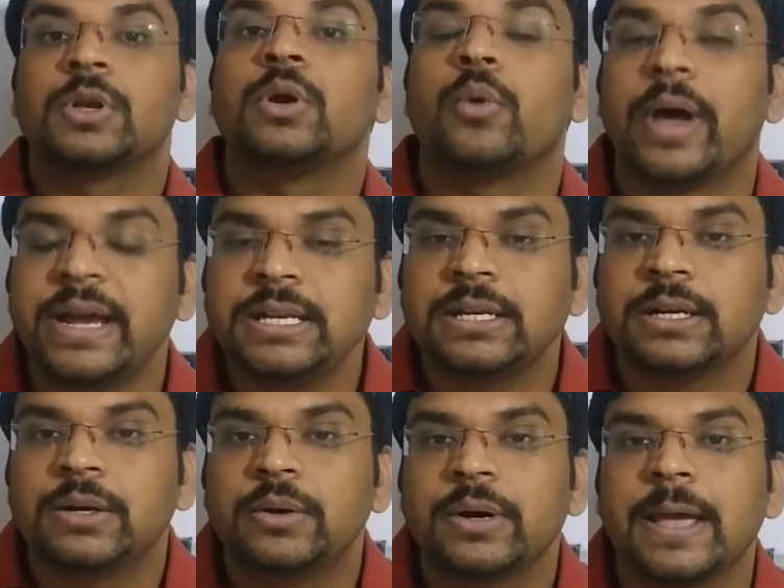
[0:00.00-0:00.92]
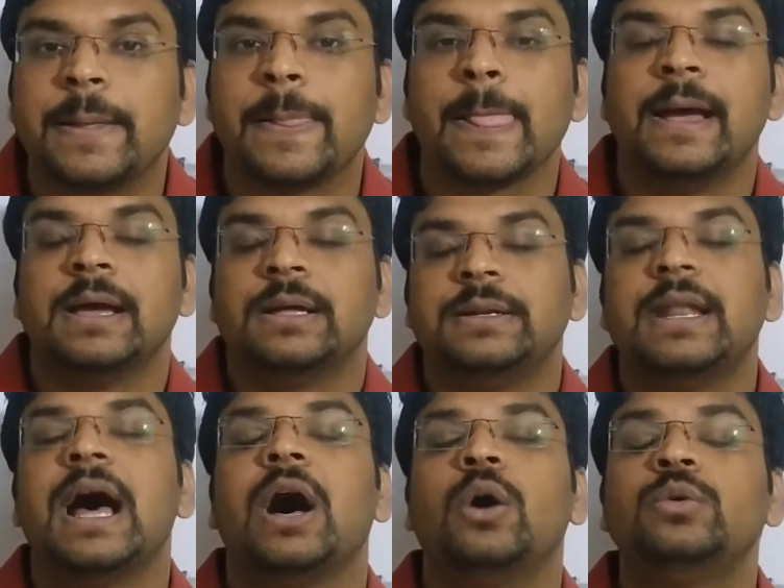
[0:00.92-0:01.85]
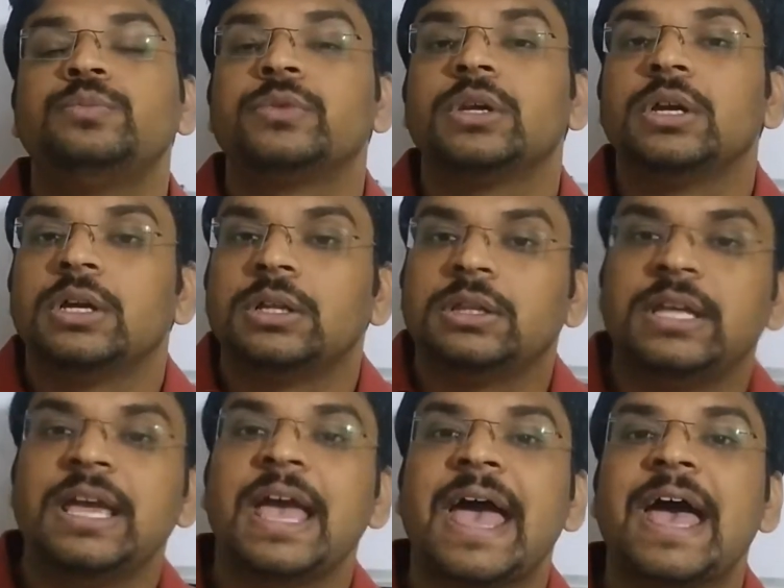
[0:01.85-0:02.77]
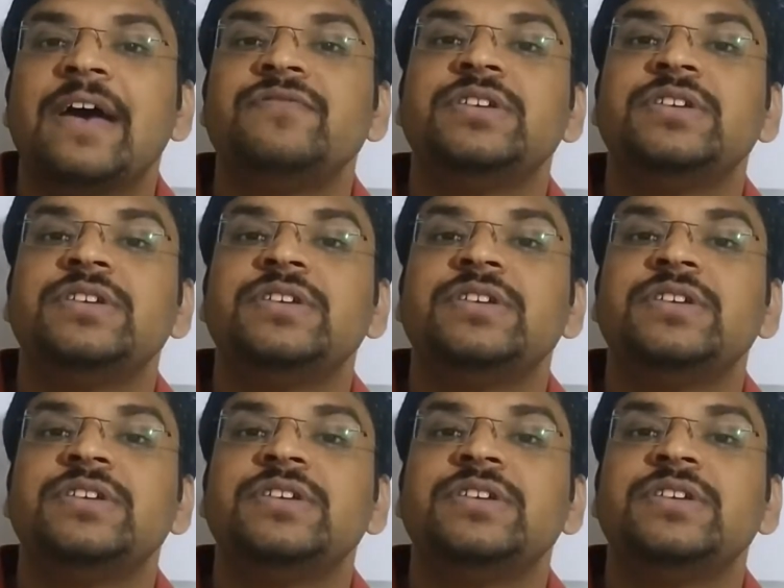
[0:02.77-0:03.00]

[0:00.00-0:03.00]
right? Okay, now they have